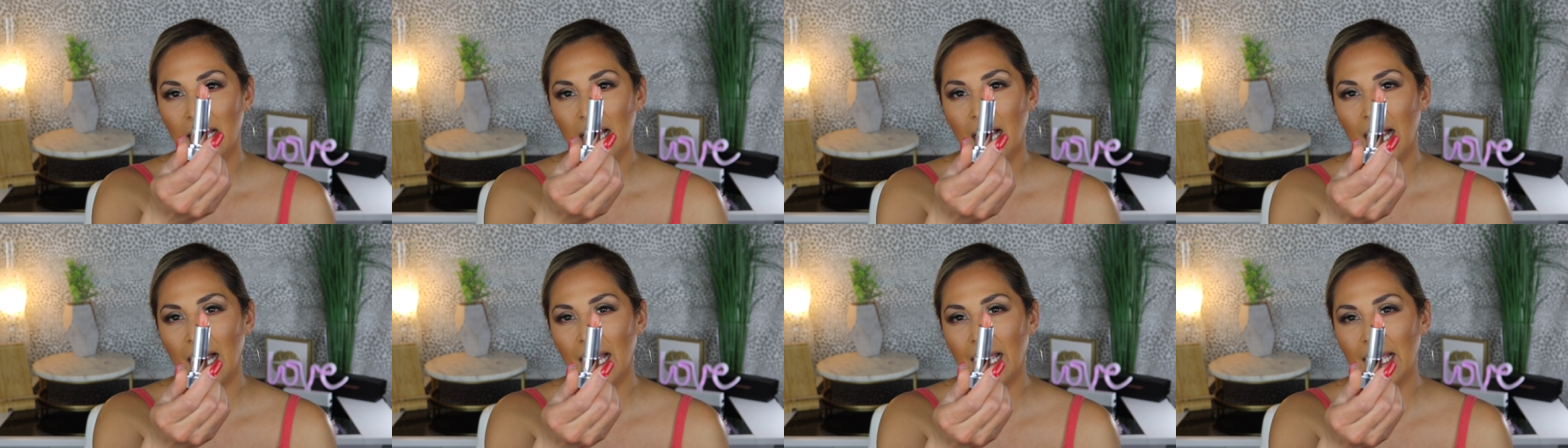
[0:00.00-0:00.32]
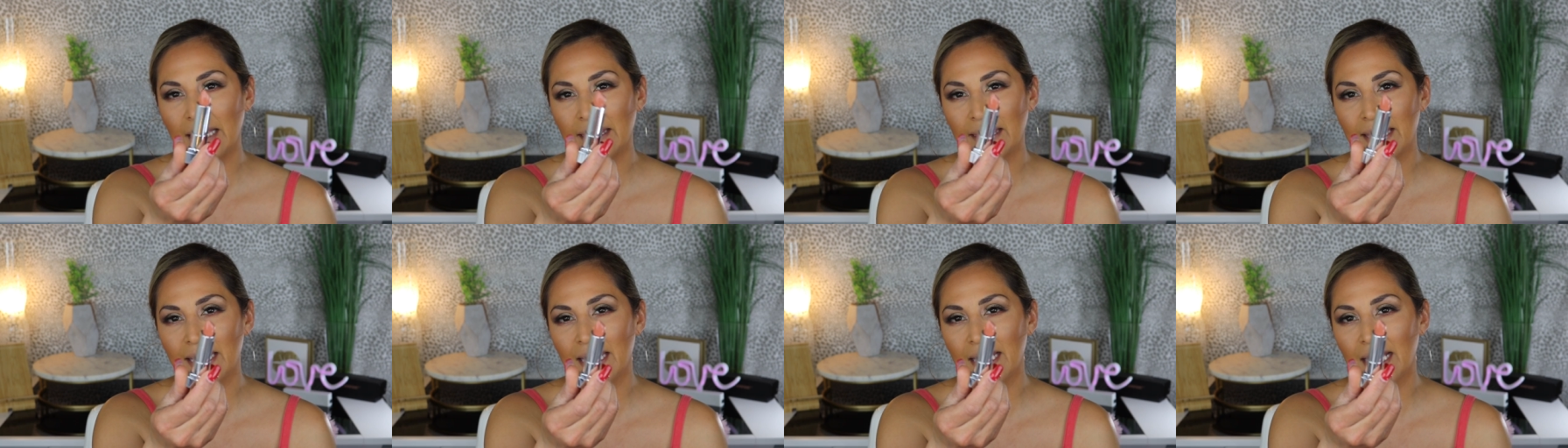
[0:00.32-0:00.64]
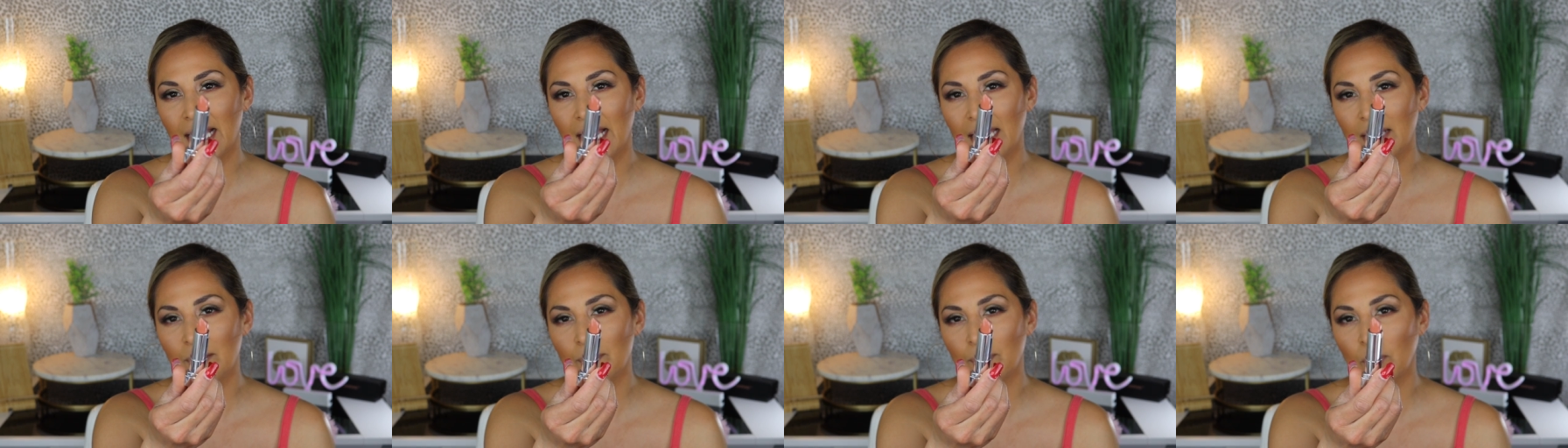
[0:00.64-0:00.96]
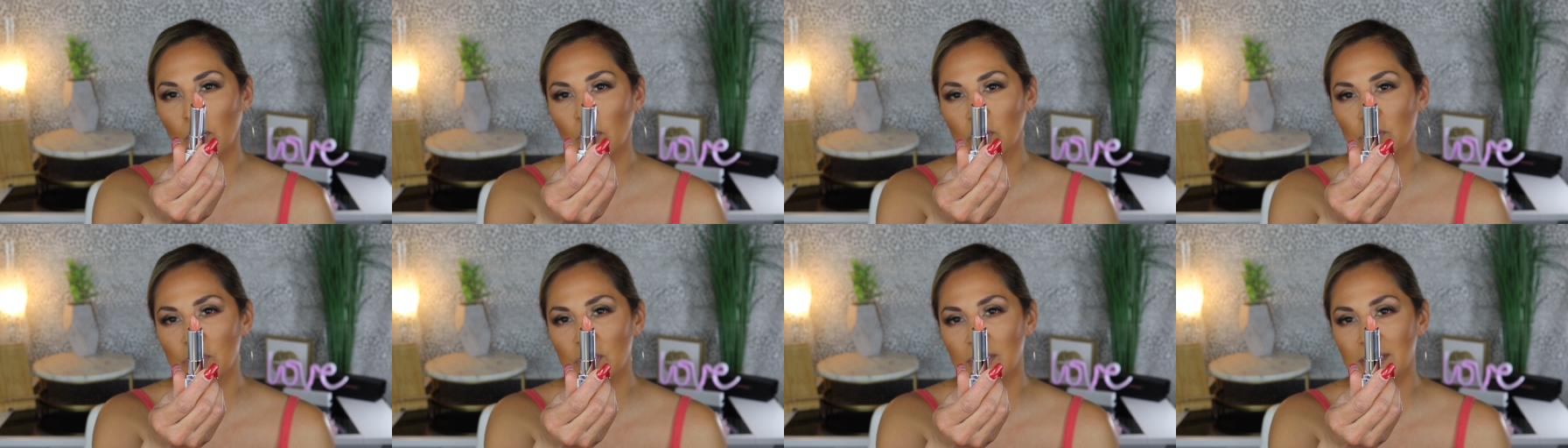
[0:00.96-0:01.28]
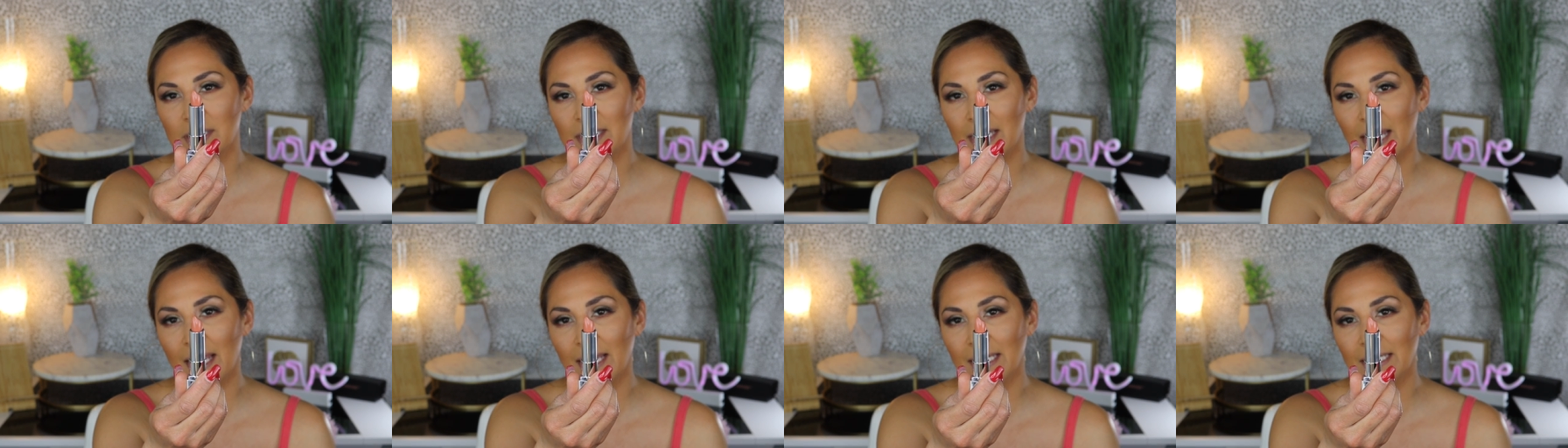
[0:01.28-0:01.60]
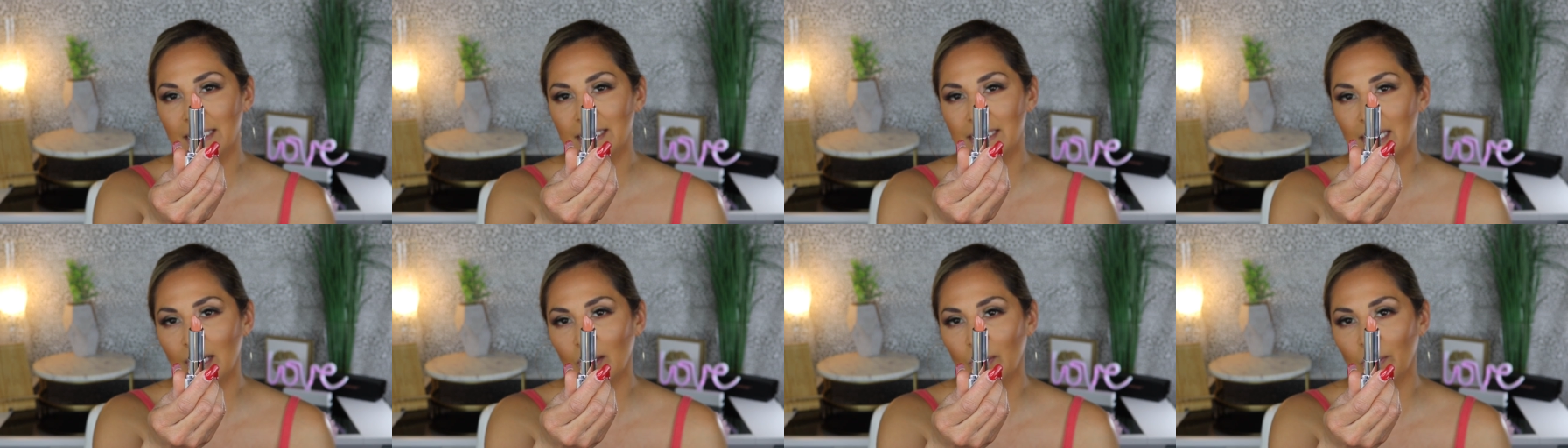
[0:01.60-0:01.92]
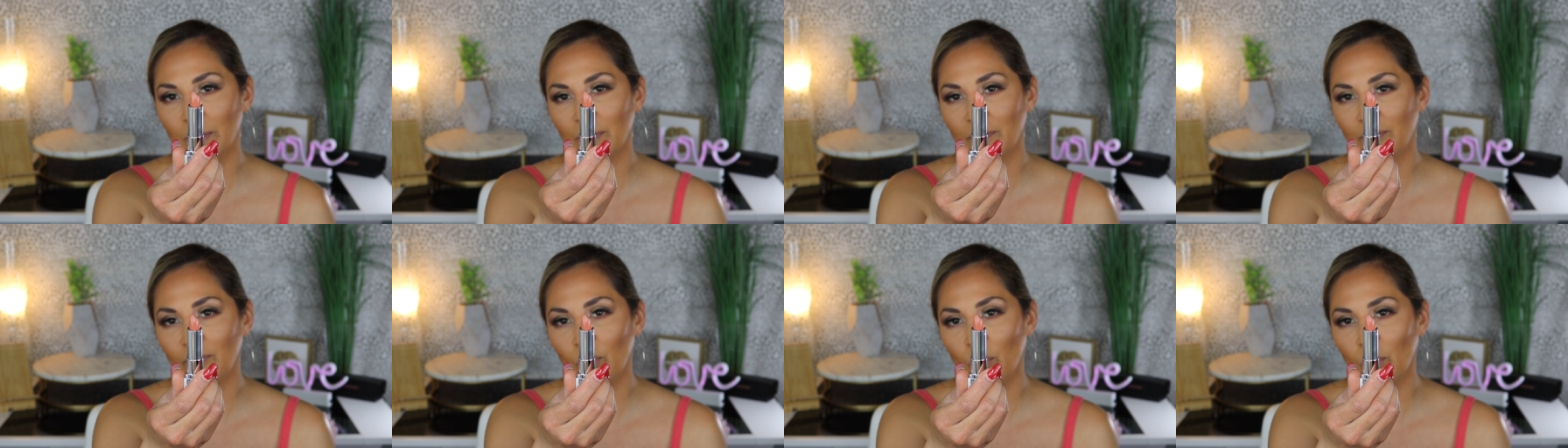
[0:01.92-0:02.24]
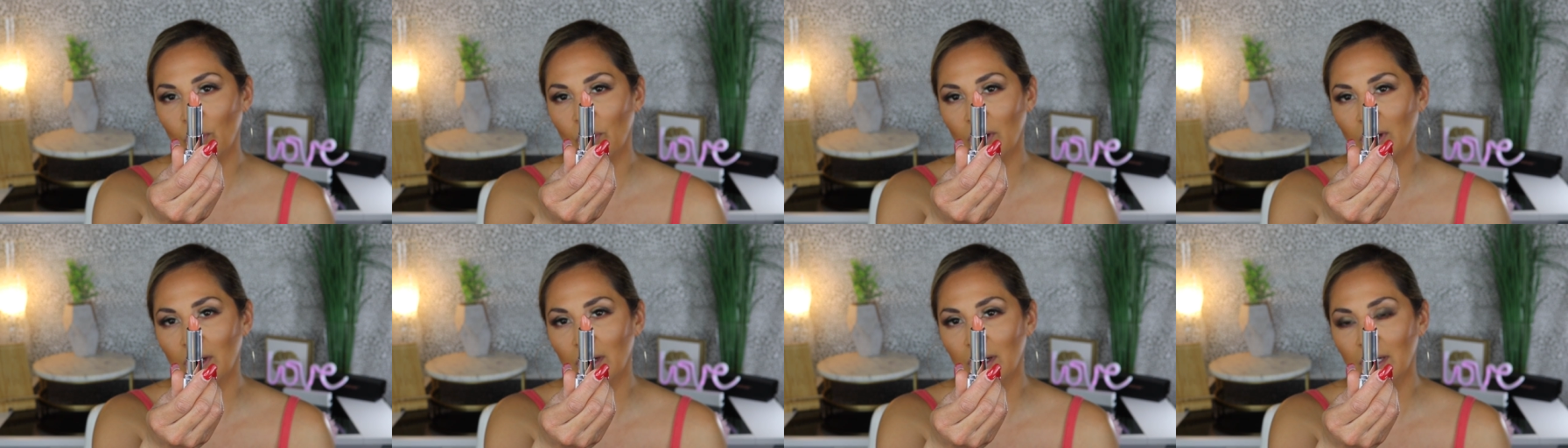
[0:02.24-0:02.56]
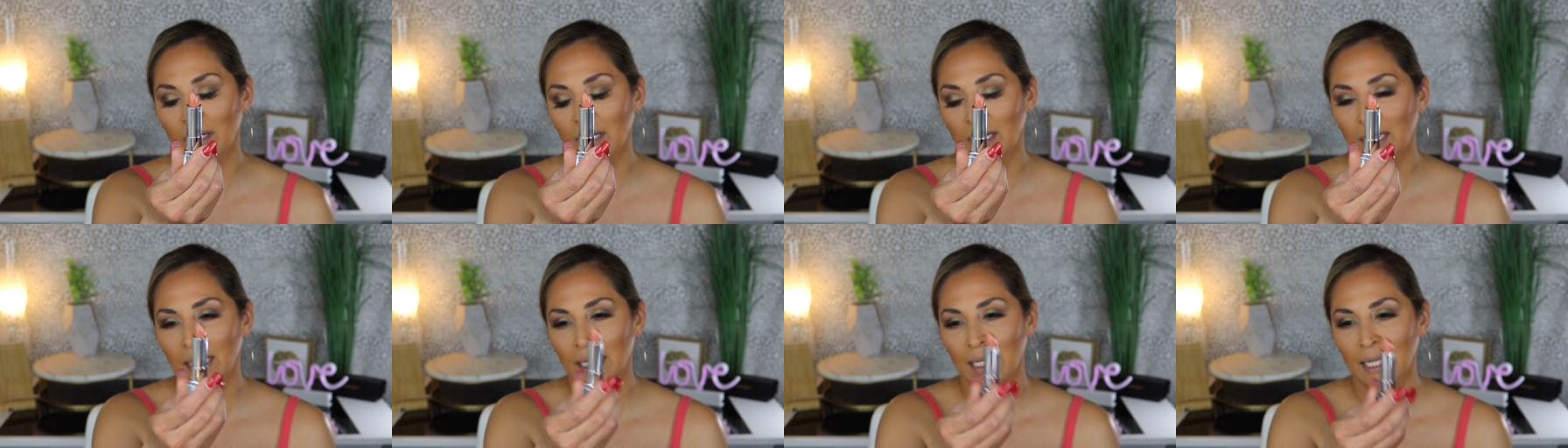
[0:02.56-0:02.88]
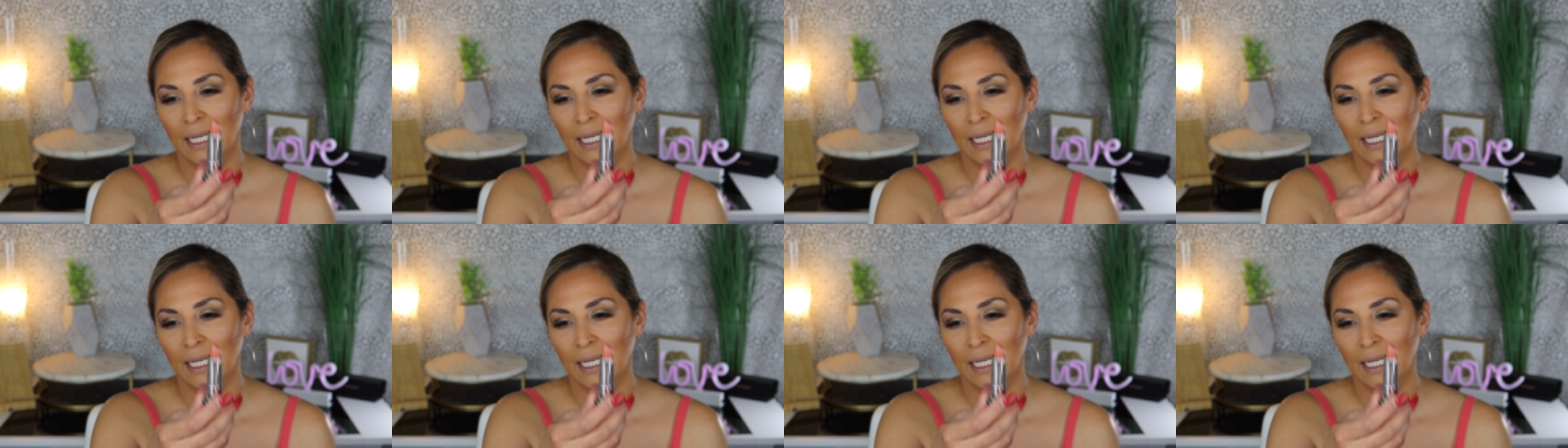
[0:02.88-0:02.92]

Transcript: I think I had purchased Naked Dare before,